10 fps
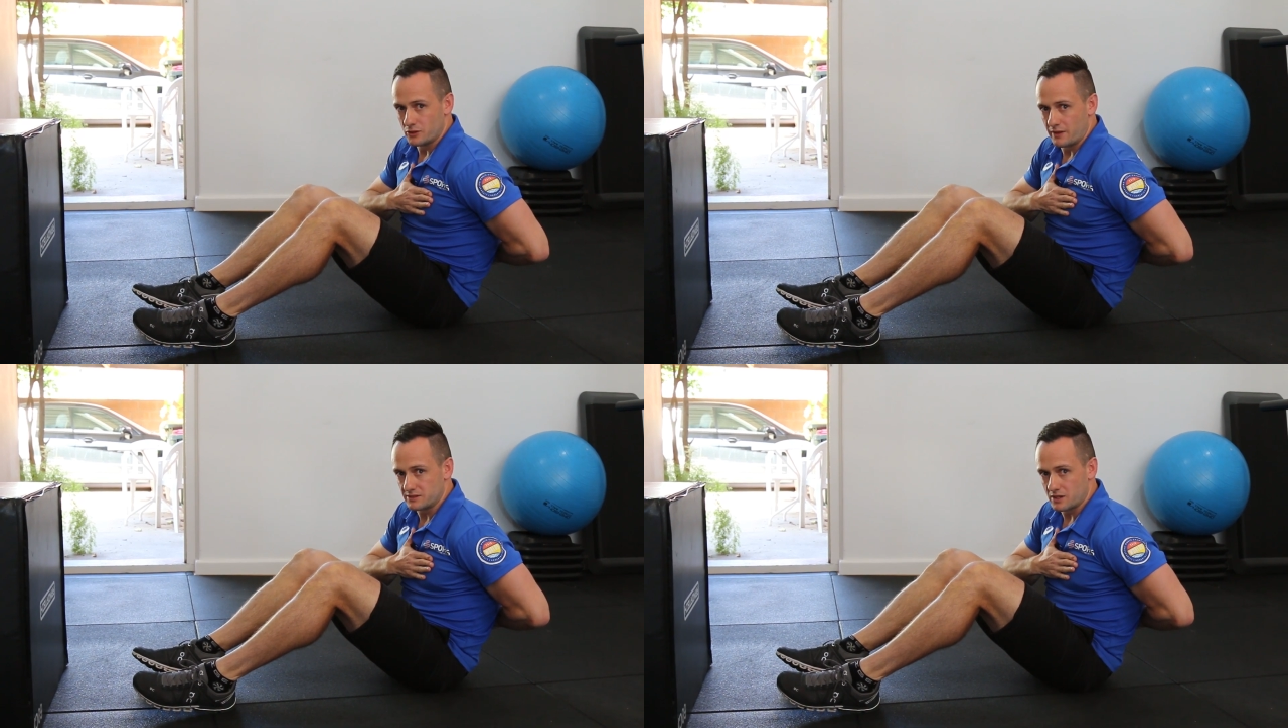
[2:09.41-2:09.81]

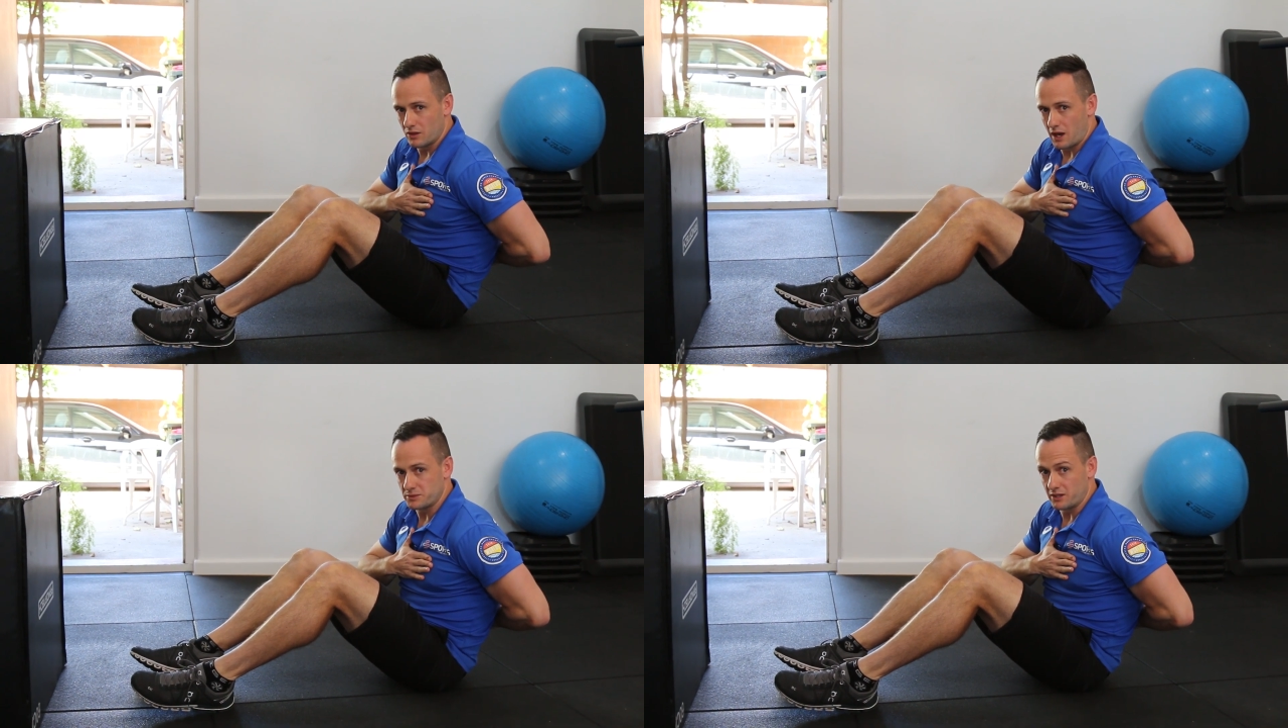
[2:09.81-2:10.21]
So that's
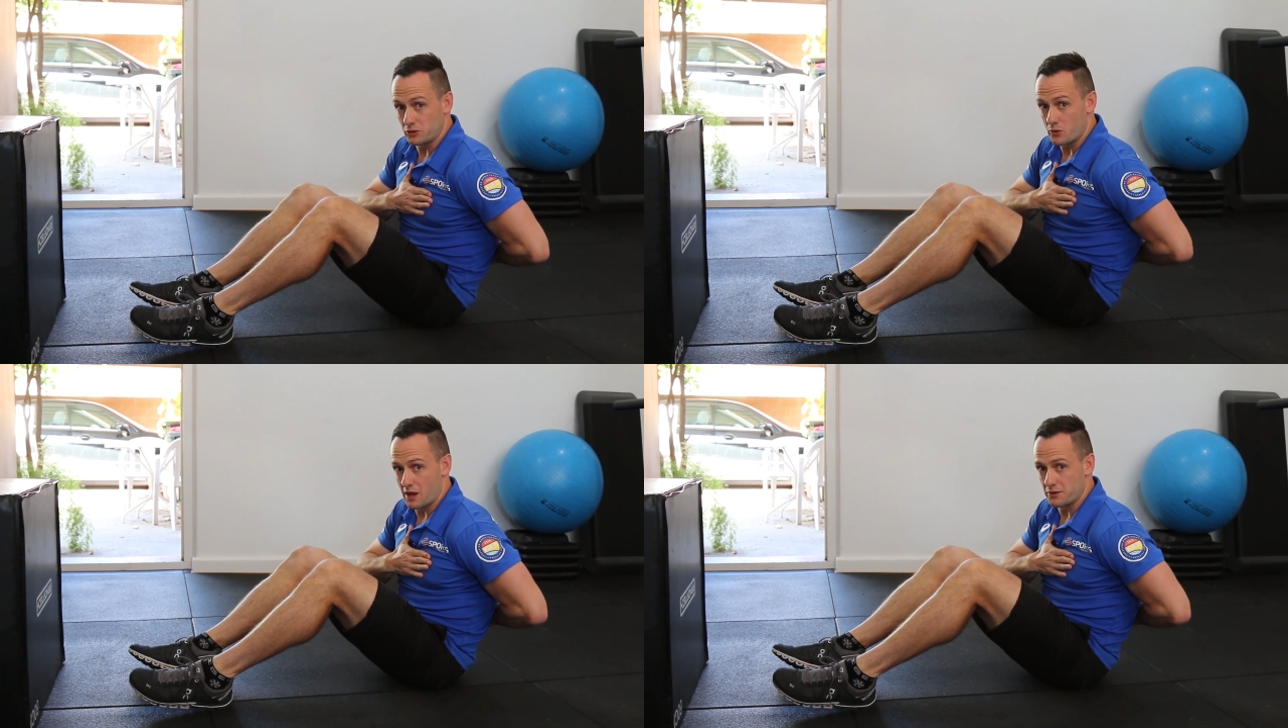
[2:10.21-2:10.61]
collapsing
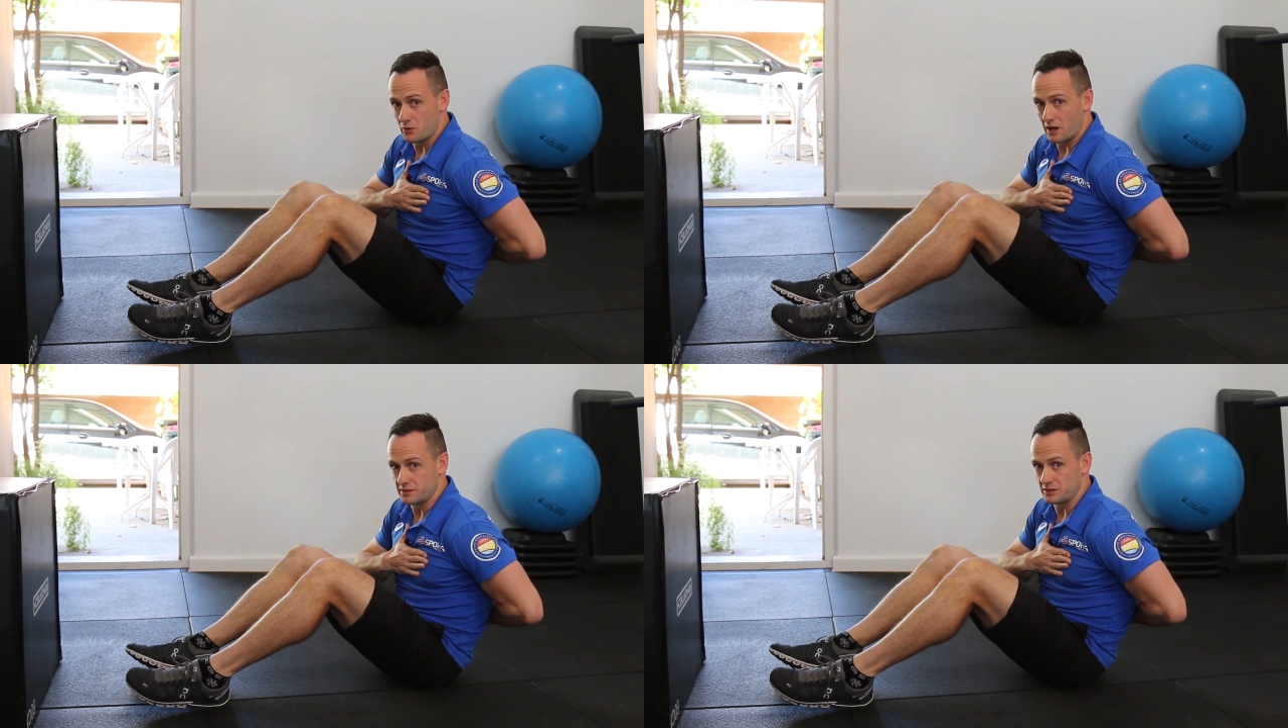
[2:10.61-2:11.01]
through our
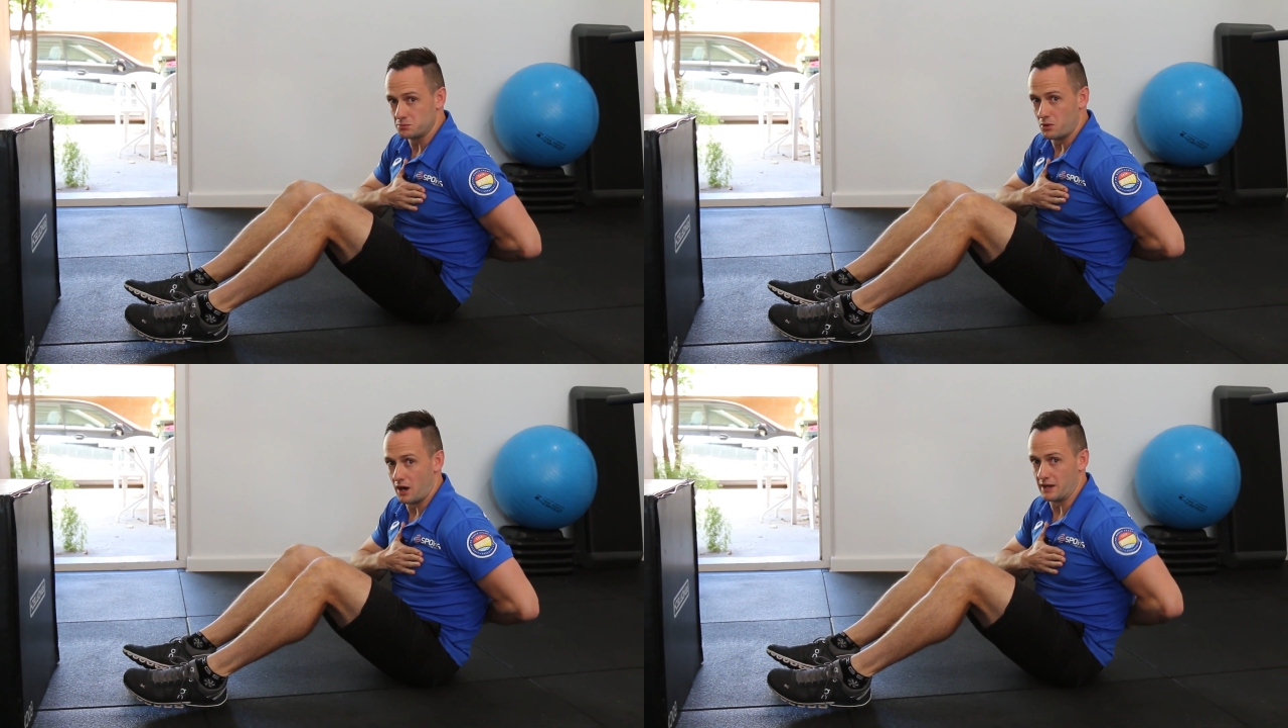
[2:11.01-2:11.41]
thoracic
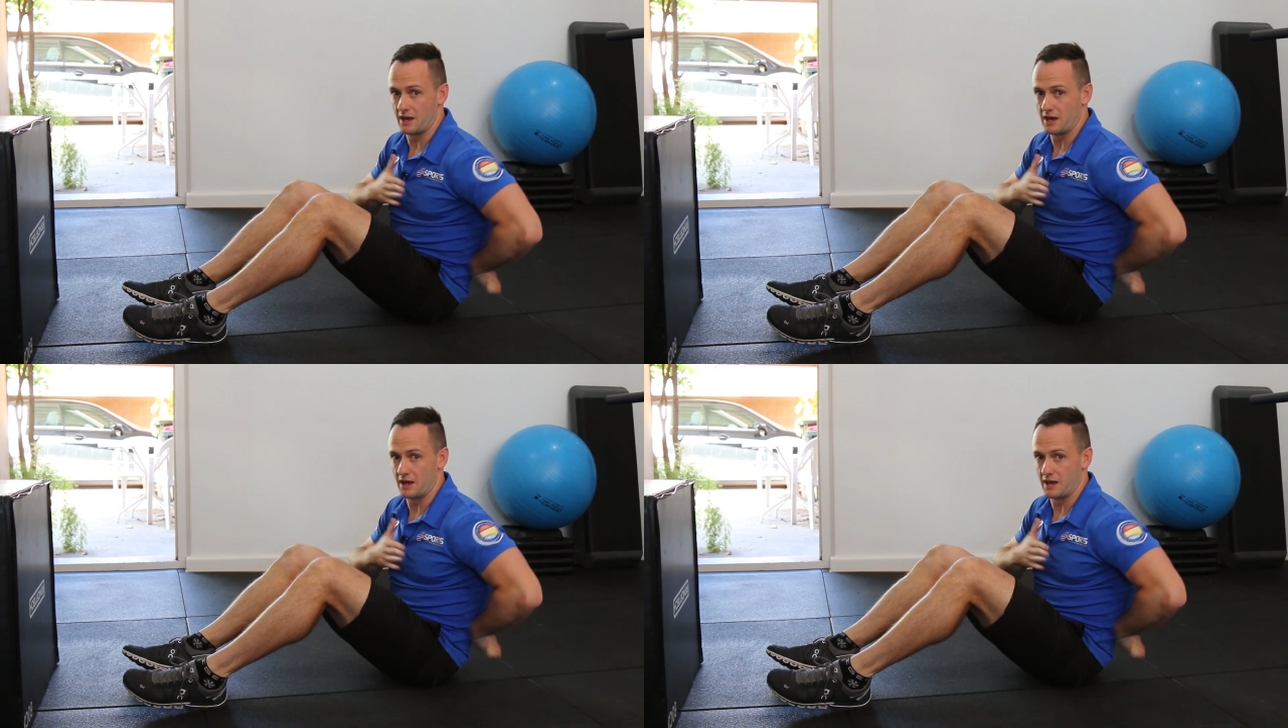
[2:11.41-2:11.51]
spine.